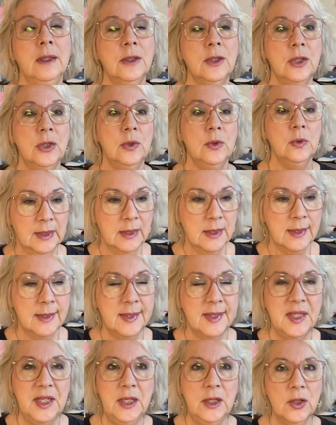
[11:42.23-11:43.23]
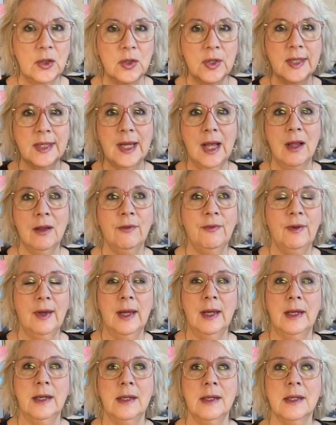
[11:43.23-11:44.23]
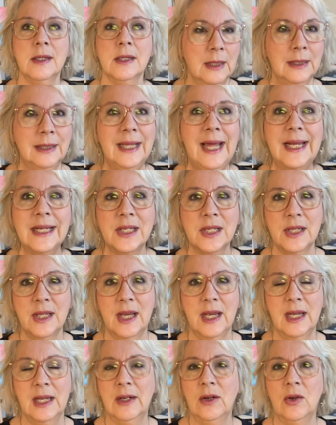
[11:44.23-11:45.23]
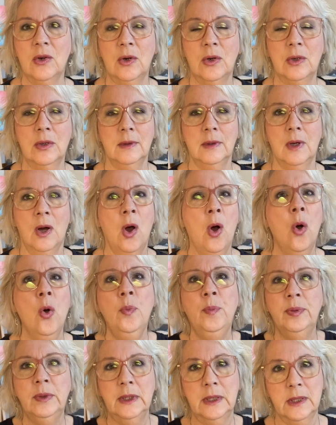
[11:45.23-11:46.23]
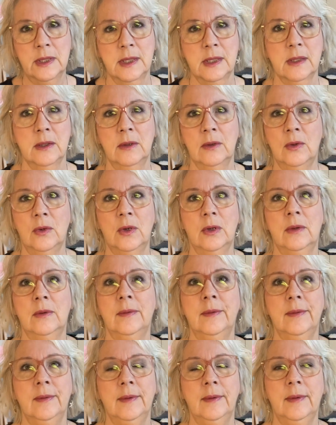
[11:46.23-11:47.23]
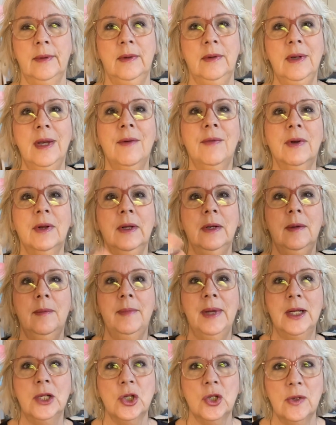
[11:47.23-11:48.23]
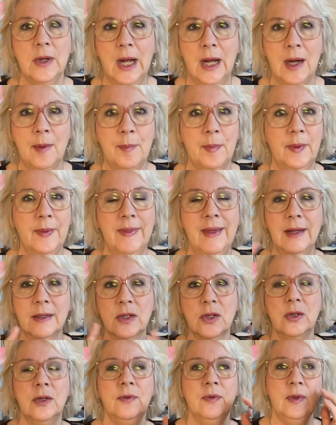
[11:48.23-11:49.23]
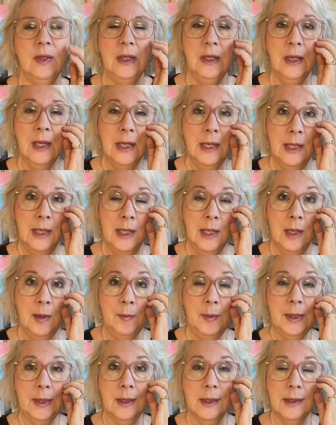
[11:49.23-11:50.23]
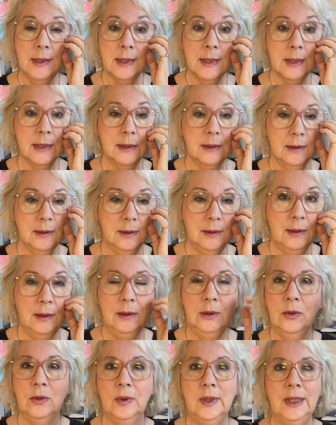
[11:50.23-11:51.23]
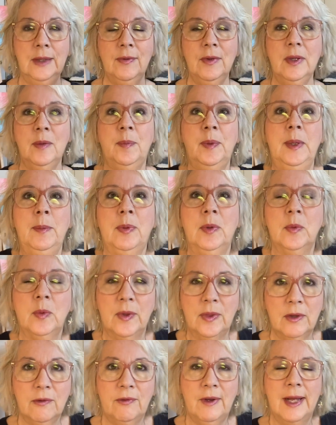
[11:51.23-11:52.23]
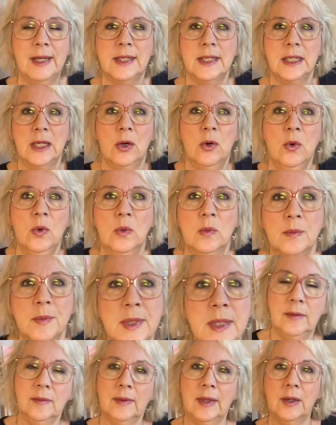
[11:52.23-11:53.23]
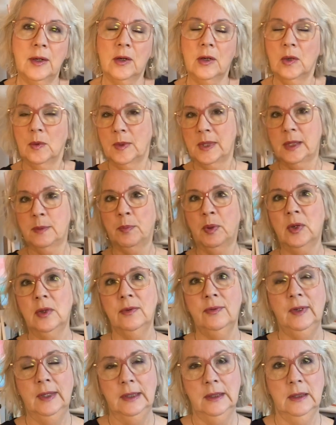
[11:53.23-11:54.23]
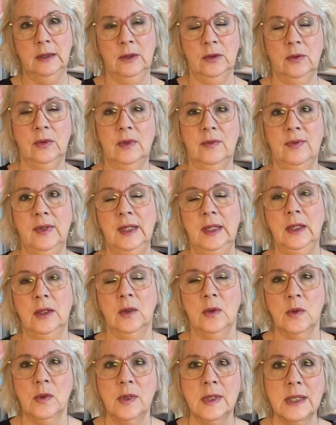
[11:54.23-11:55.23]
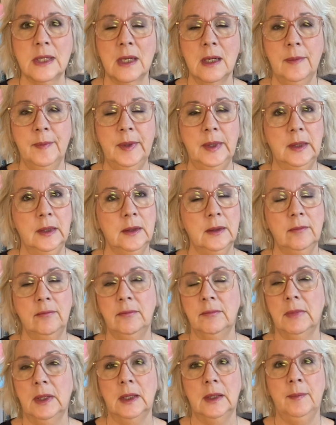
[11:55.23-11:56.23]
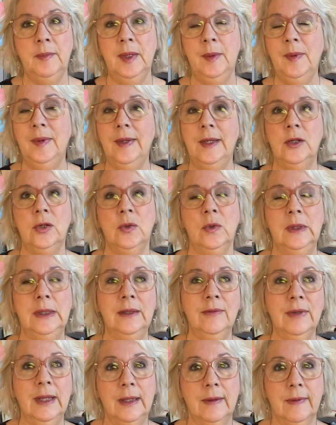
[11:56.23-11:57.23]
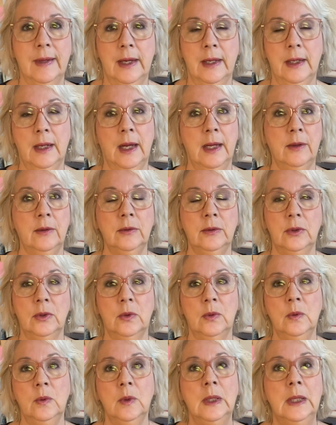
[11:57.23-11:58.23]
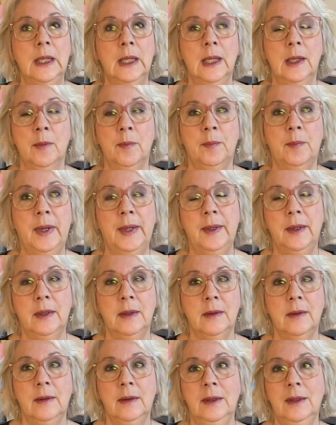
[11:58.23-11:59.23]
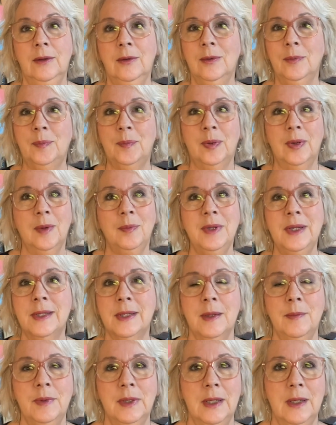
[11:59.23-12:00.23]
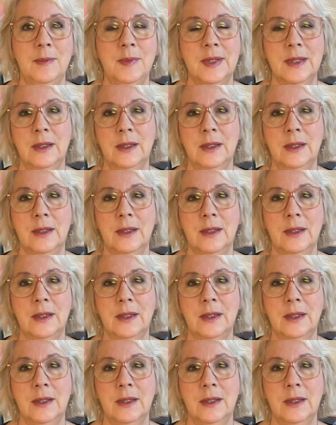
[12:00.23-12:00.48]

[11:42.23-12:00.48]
to see yourself as less than or hopeless or you're never going to measure up and that sort of thing. Because even the people with the fancy homes that are always perfect, that do the videos, I mean, maybe they do live like that, I don't know, but probably sometimes the